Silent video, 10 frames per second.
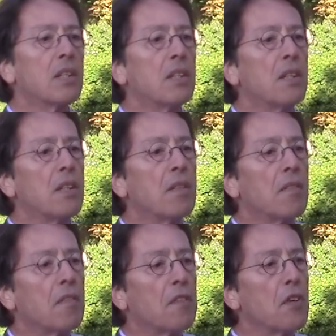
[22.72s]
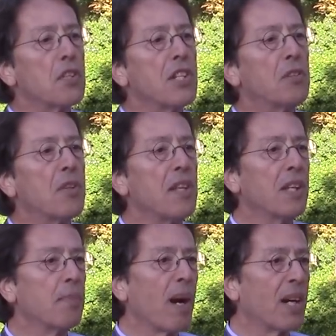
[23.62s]
The first thing to
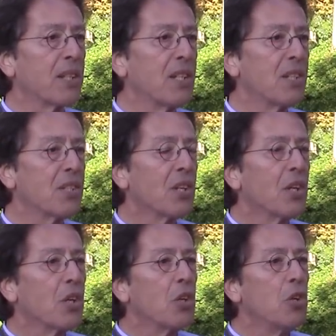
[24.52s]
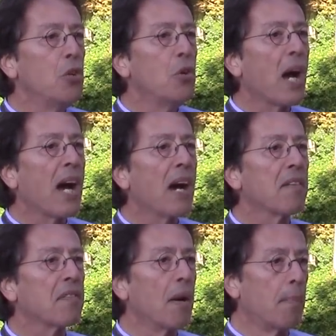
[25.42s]
think about is you
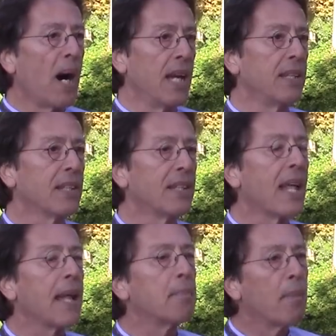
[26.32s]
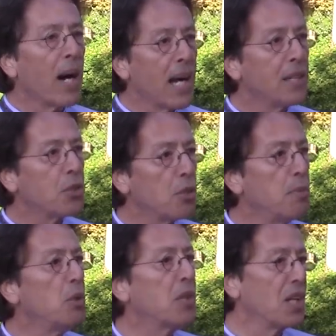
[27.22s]
have a mind, and that mind
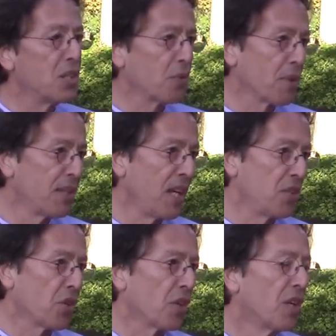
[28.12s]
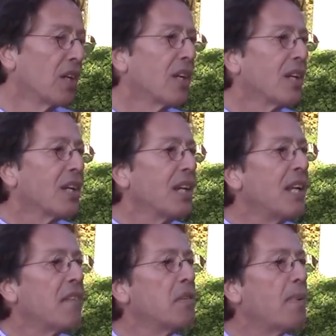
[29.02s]
communicates with nature.
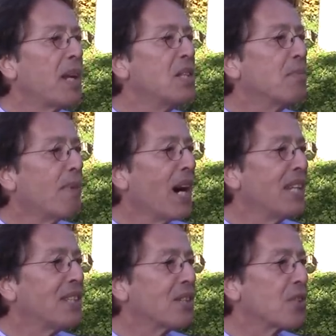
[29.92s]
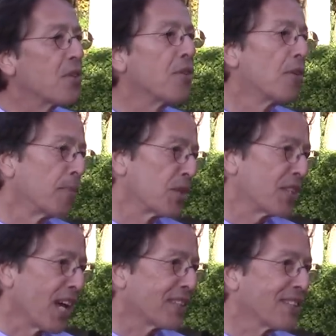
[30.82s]
In everybody's mind, there's a
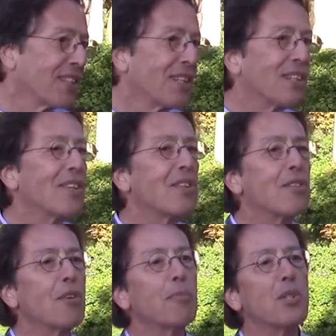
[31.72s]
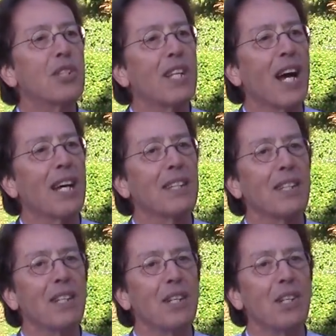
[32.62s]
thermostat. The thermostat
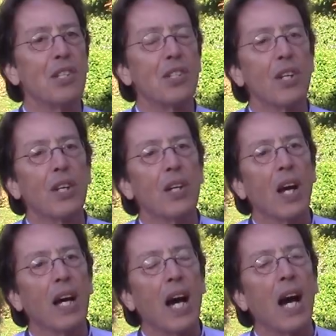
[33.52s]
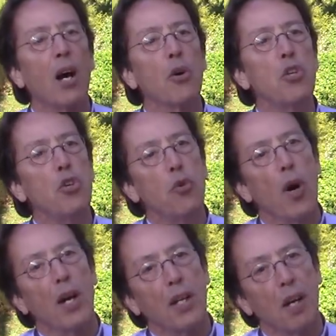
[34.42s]
is how you
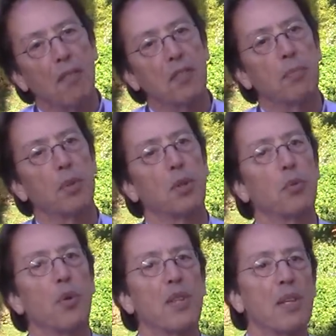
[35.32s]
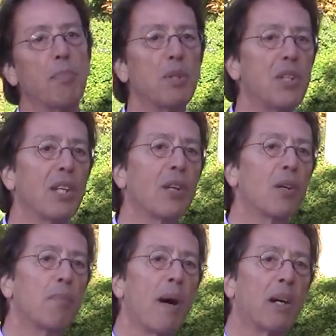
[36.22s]
are comfortable with a
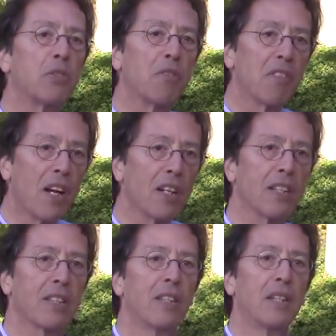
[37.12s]
particular amount of luck,